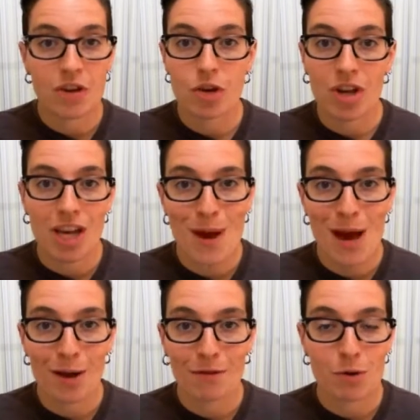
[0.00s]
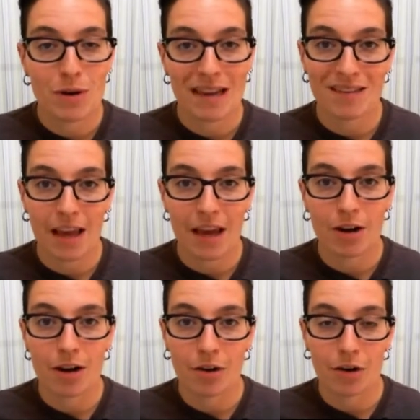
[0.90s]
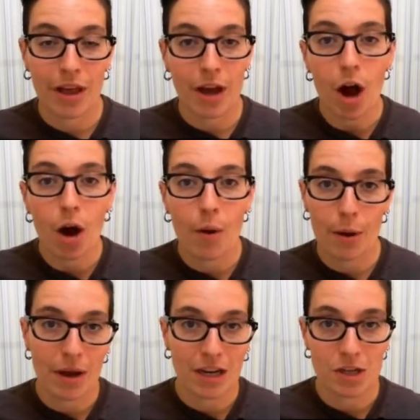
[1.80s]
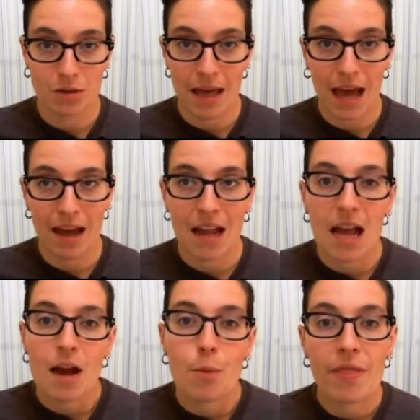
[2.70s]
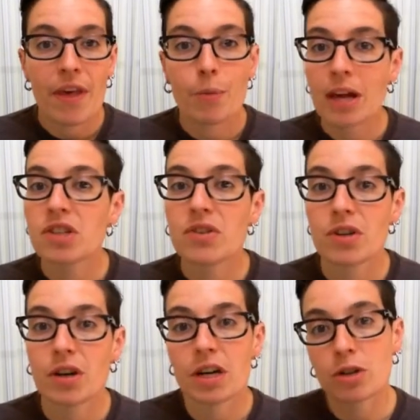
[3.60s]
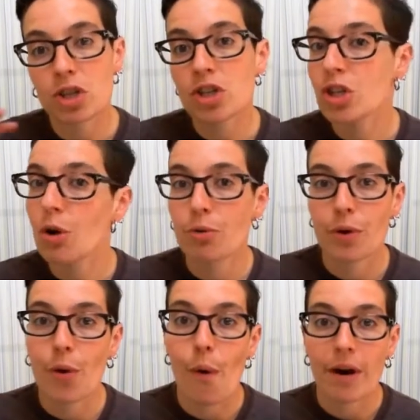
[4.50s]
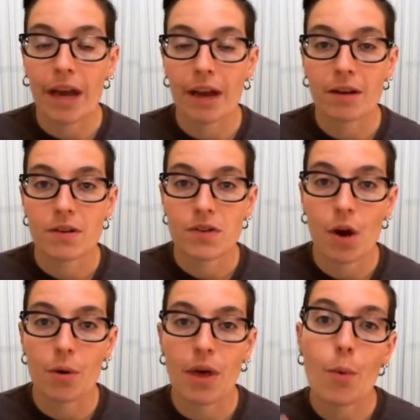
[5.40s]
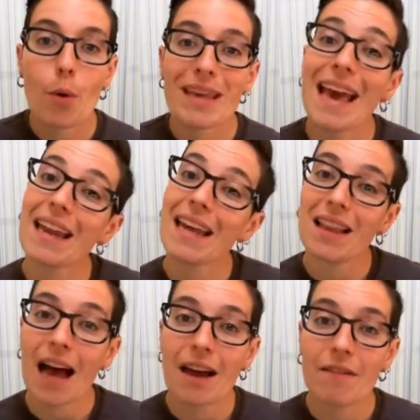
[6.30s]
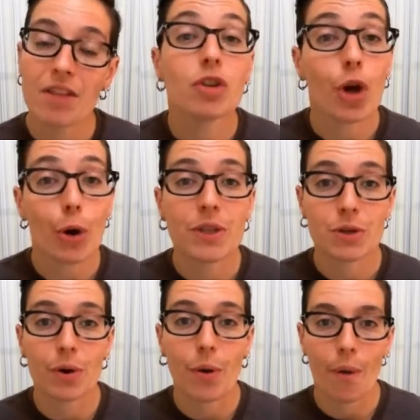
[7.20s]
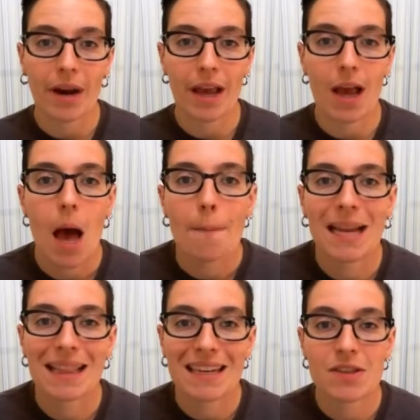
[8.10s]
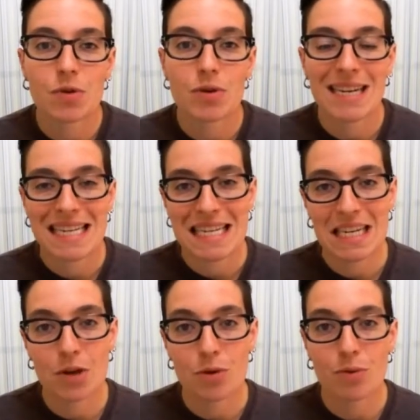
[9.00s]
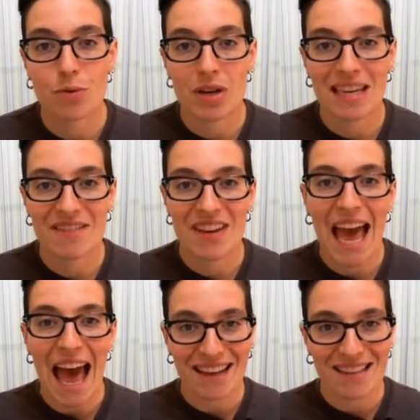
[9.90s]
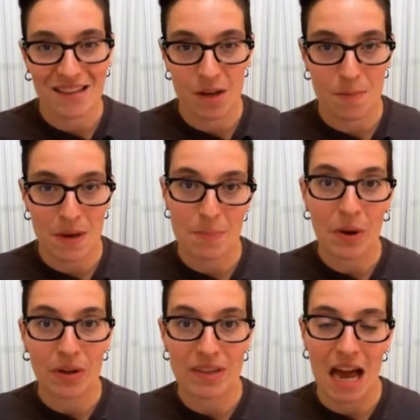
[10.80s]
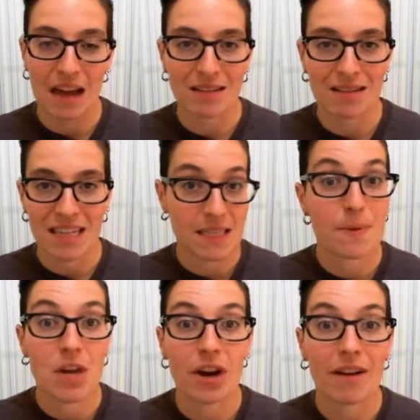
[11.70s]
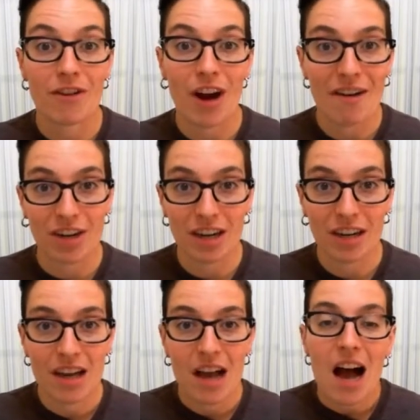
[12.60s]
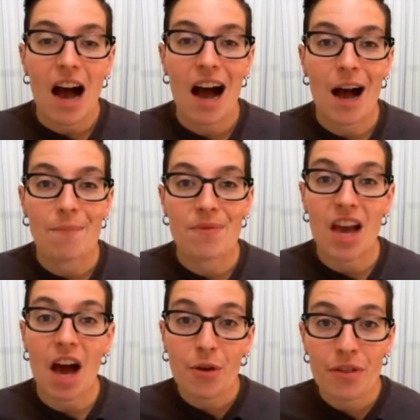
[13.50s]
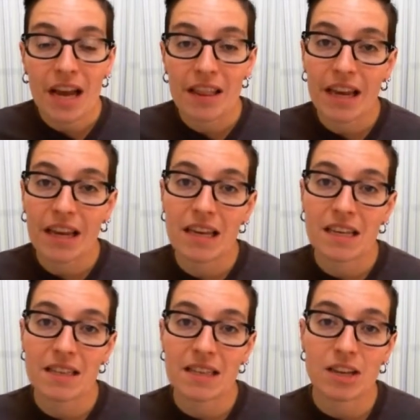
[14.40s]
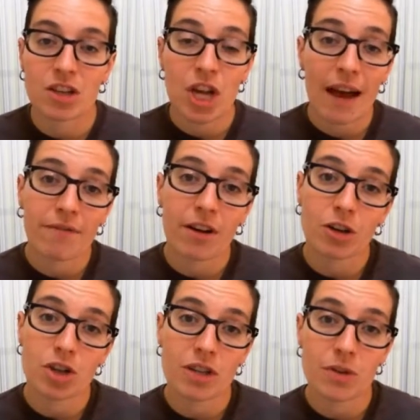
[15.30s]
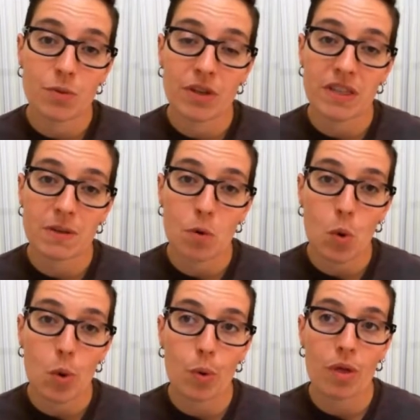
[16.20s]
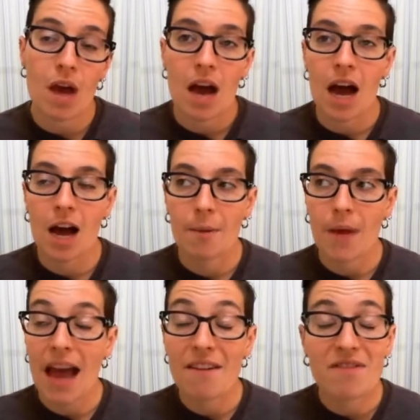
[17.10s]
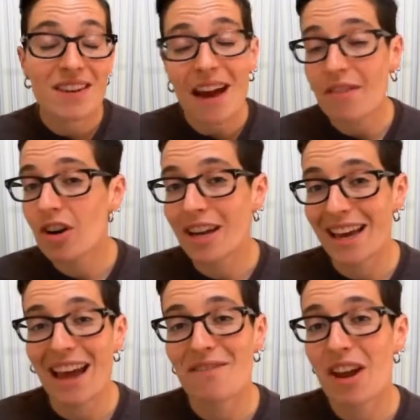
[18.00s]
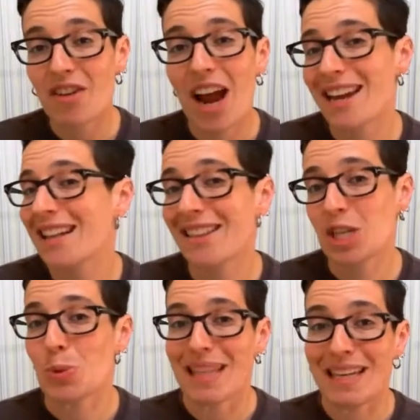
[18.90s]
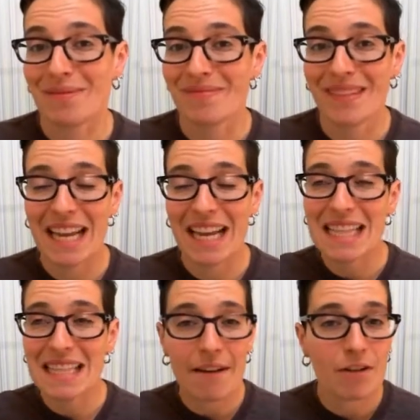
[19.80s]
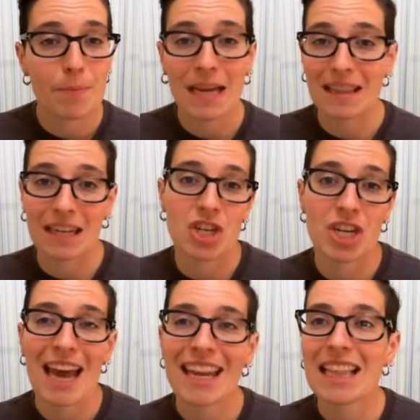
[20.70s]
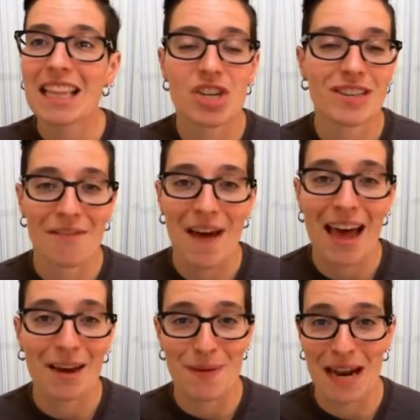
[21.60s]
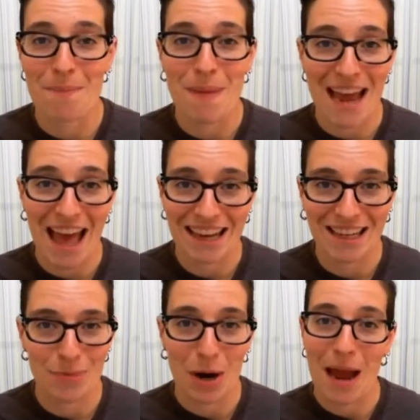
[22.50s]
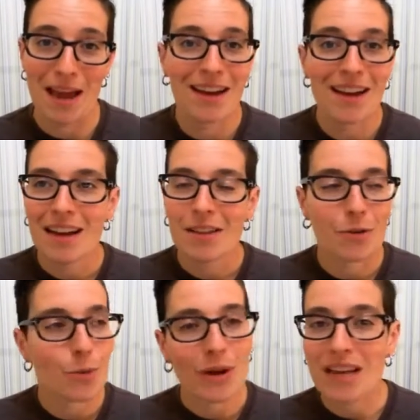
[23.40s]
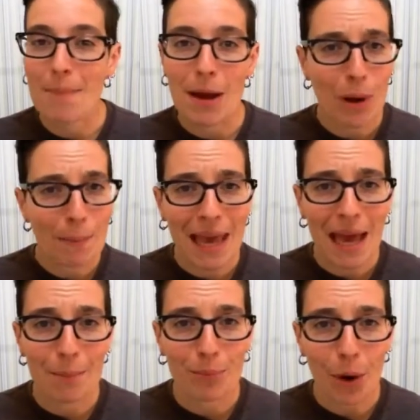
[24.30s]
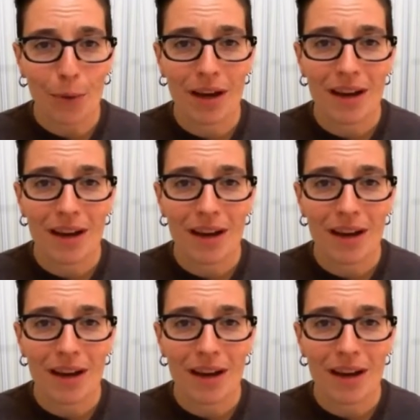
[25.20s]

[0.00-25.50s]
your email a few days later and are like, oh, I want to do that. When they register, it'll just show the recording. So they won't get it live, they'll know it's a recording, but at least you can continue giving access to people. It's not disappearing forever. The other thing I like is the chat function is really smooth. I've never had a glitch with it. Like, it's never been glitchy. Any glitches I've had have been on my end, where there was one time my webcam broke